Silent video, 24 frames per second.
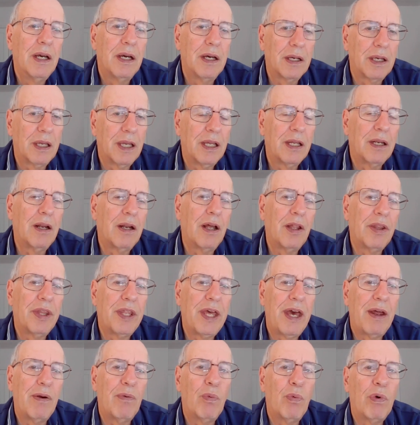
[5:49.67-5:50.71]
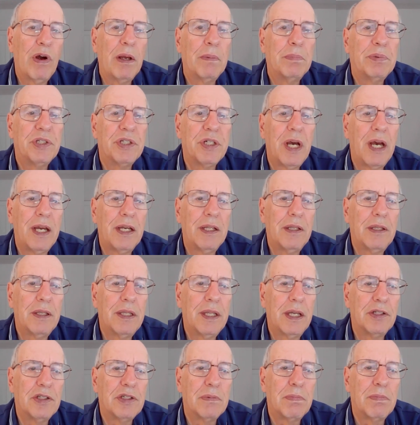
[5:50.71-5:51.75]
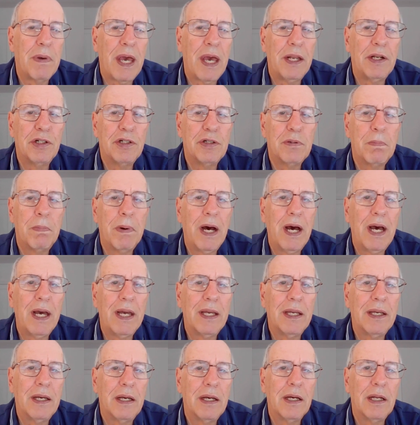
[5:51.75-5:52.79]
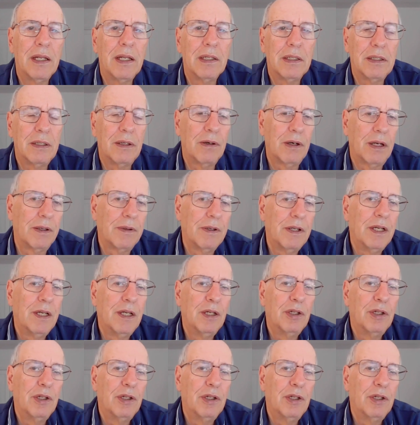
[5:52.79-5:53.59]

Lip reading: again, on that website that's managed by LIRA.